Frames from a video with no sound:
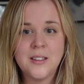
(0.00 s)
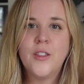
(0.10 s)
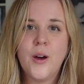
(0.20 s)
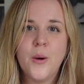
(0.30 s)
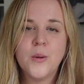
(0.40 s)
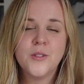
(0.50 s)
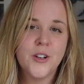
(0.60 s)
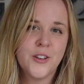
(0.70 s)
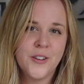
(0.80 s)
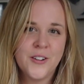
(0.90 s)
though
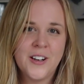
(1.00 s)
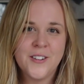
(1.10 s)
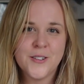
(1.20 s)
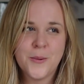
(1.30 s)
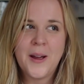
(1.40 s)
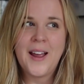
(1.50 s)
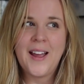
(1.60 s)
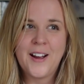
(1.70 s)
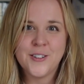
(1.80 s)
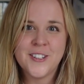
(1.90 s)
circular needles are what I
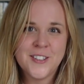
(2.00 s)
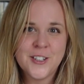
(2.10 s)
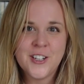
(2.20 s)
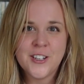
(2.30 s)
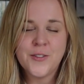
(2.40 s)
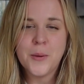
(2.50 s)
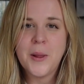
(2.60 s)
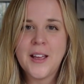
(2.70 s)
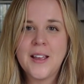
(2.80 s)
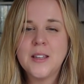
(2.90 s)
actually suggest for
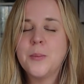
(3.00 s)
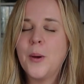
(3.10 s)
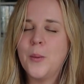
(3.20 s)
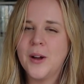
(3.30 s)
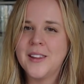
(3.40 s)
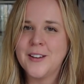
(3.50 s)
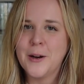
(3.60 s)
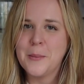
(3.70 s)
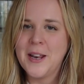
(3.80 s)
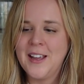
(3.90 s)
blankets, but we'll get there in
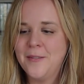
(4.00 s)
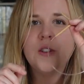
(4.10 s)
a minute.